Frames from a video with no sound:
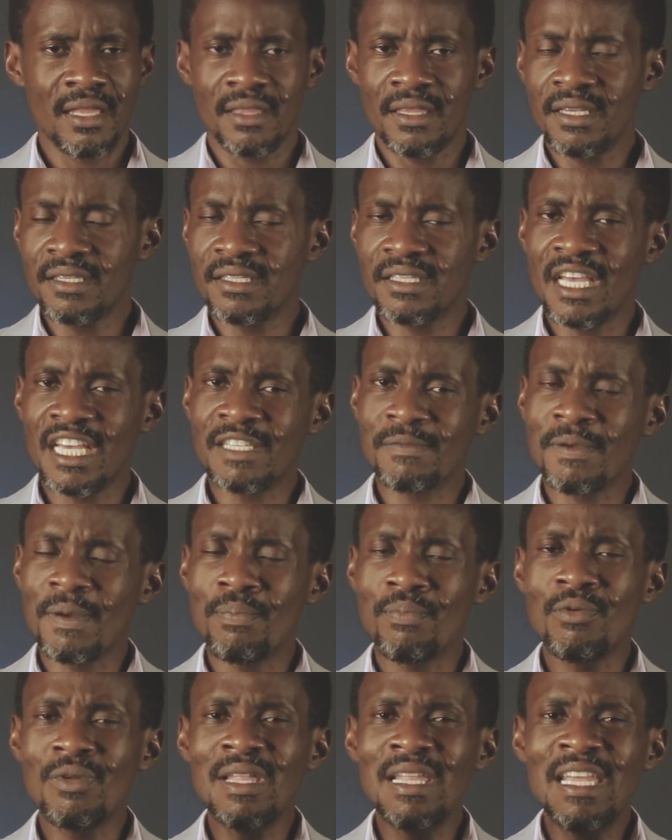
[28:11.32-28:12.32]
these days,
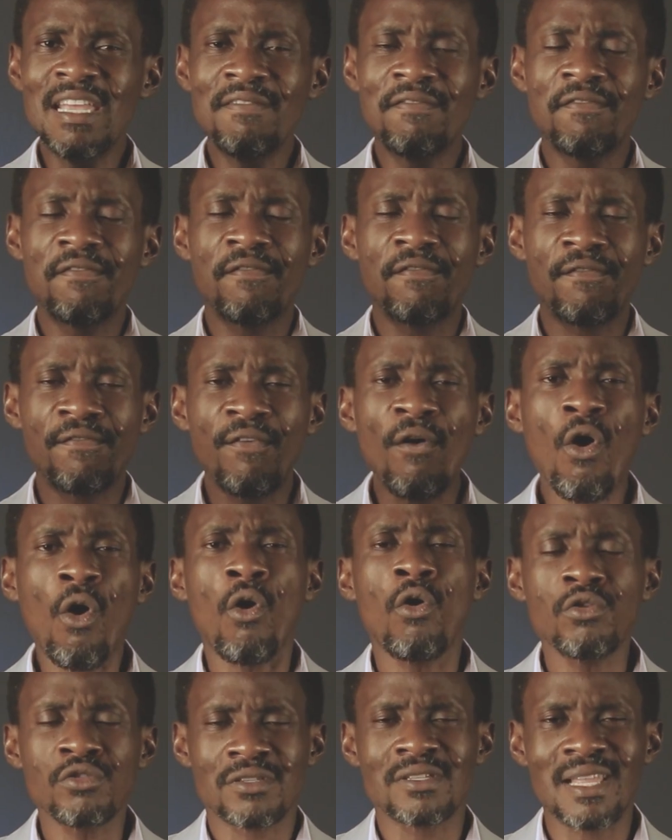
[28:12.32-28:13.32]
people live
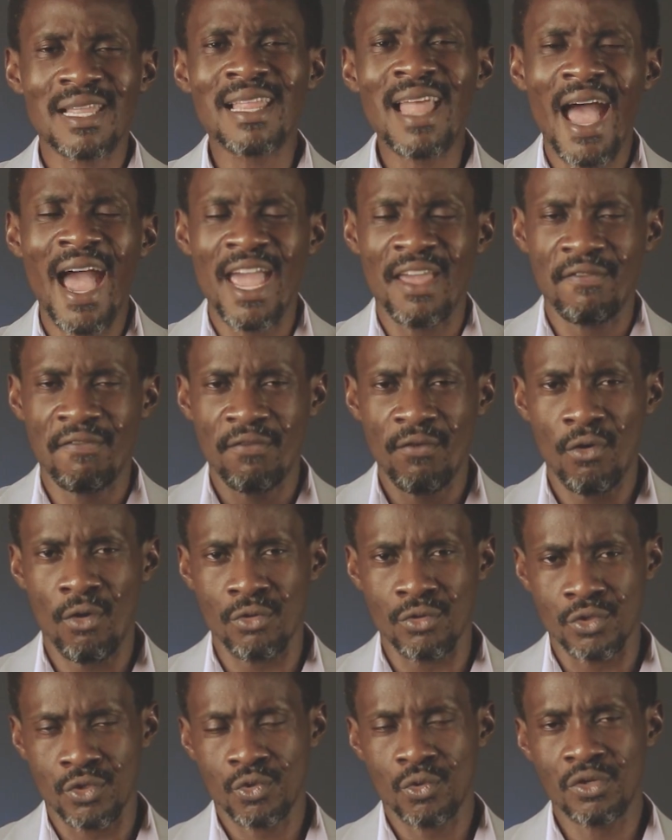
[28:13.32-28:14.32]
false life
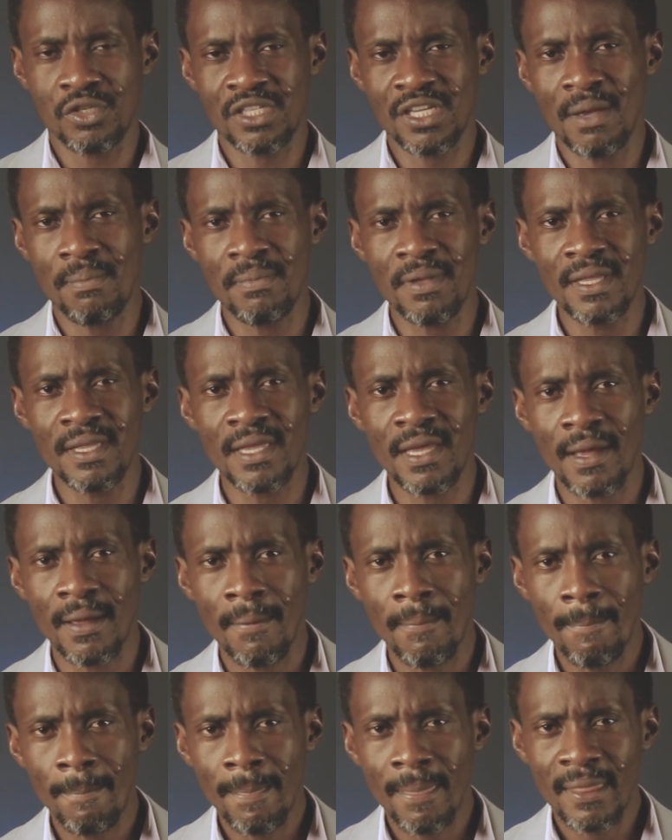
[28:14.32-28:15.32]
on social
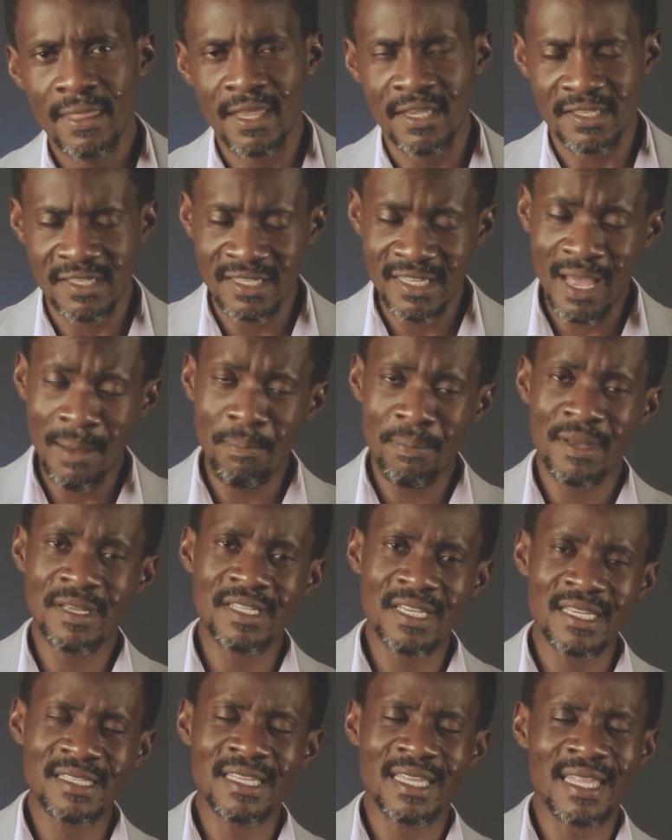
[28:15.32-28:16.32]
media. They snap
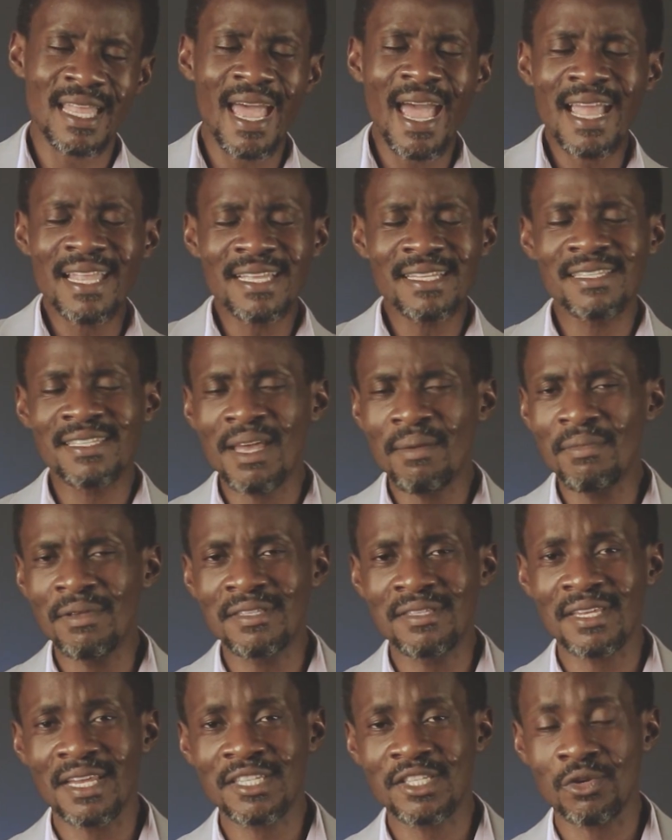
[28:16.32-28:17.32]
pictures and edit them
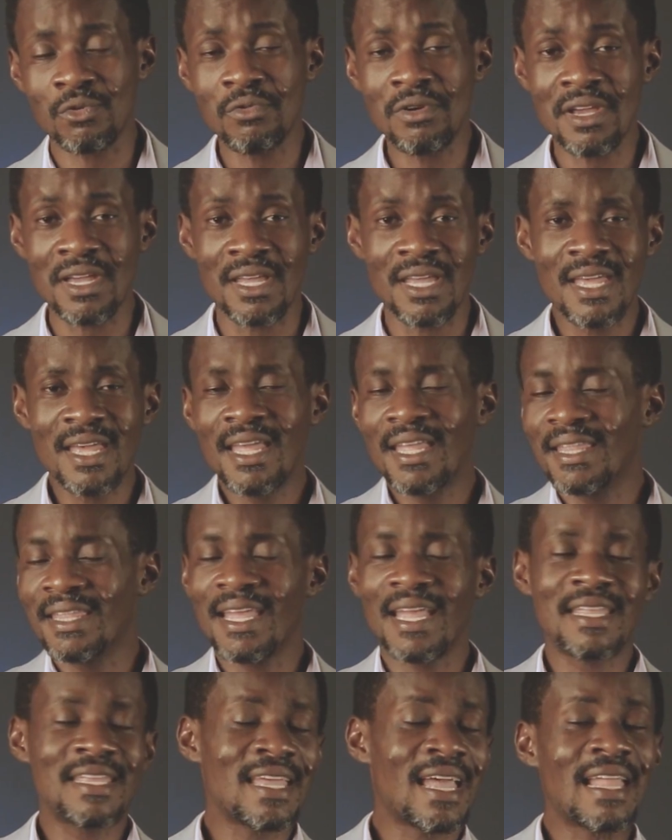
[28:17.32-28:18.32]
in such a way
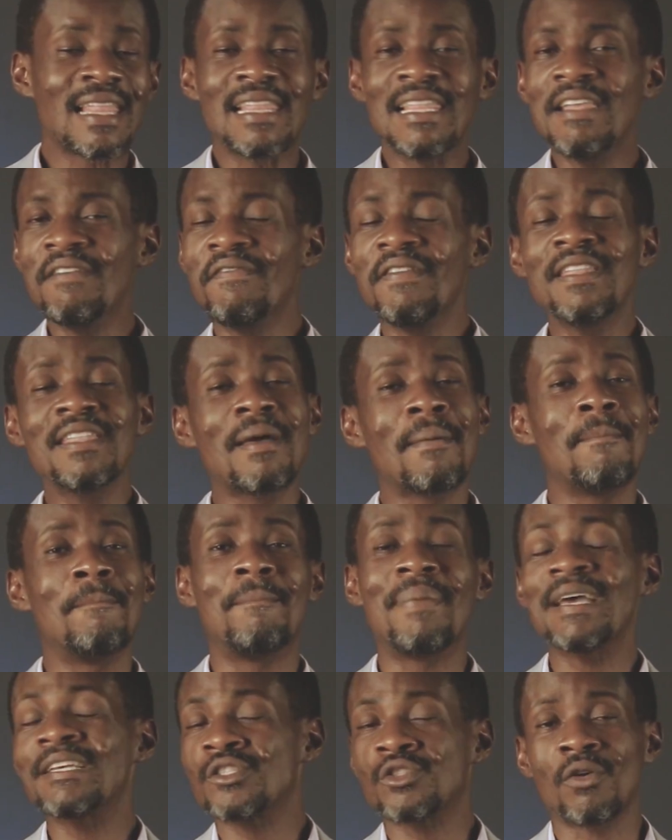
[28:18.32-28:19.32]
that they are living the
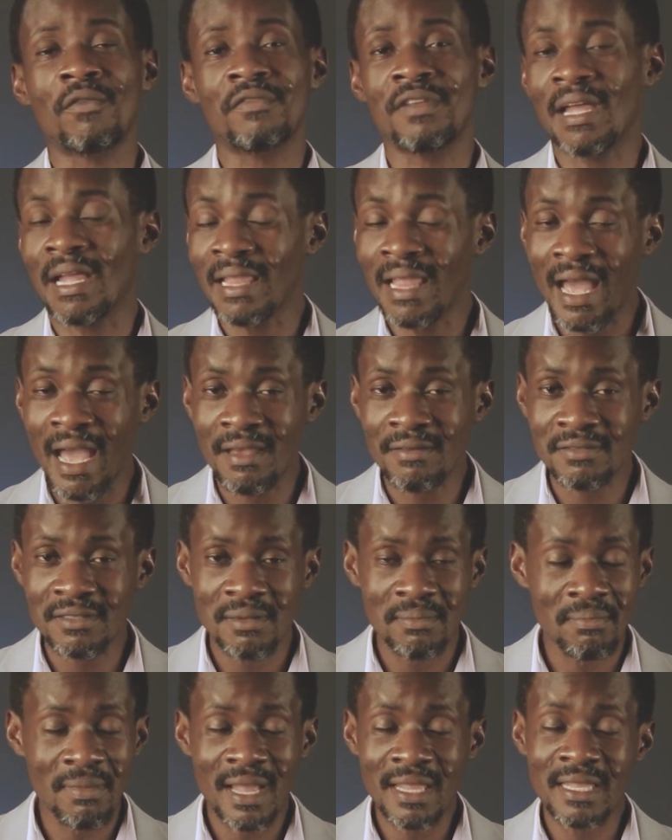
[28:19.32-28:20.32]
best of their
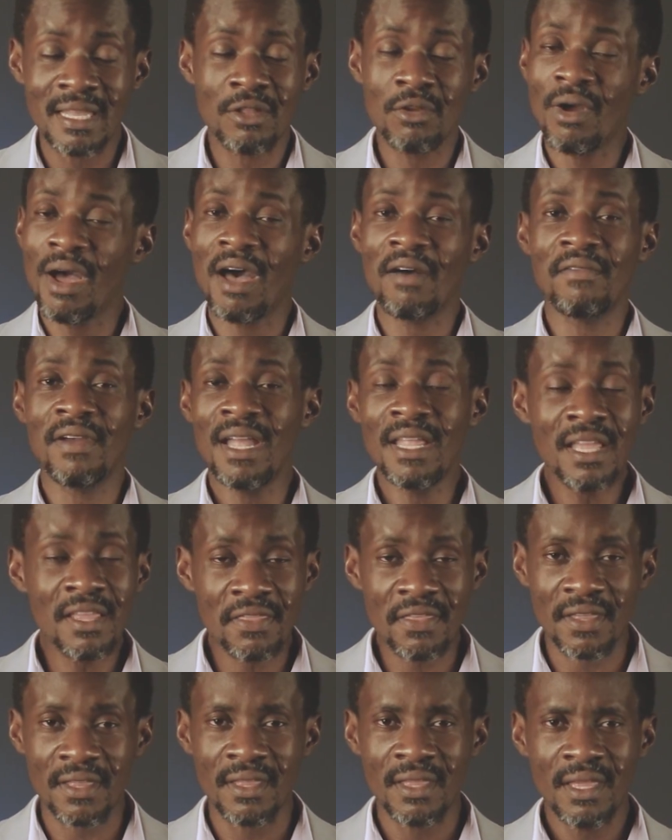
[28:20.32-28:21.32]
lives, but they don't have
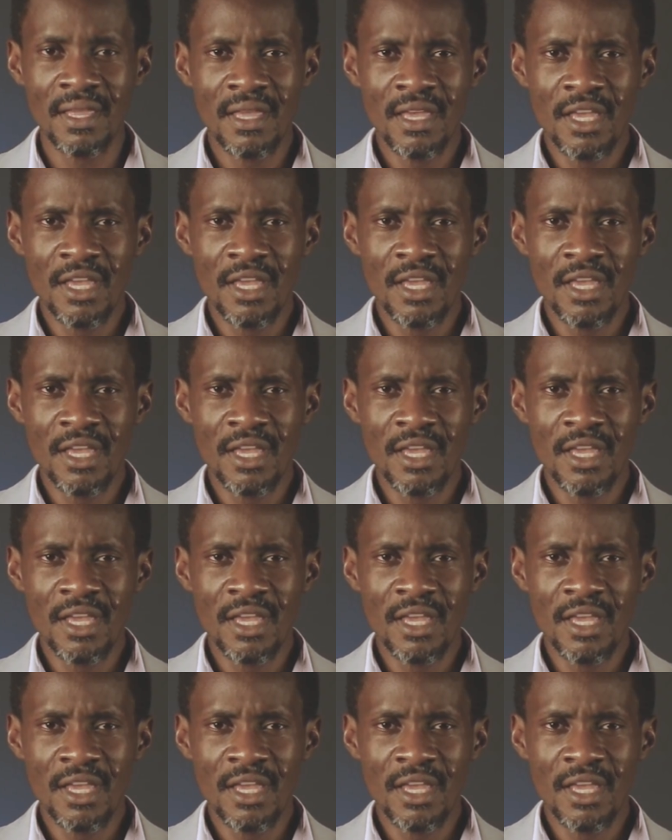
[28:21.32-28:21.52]
anything.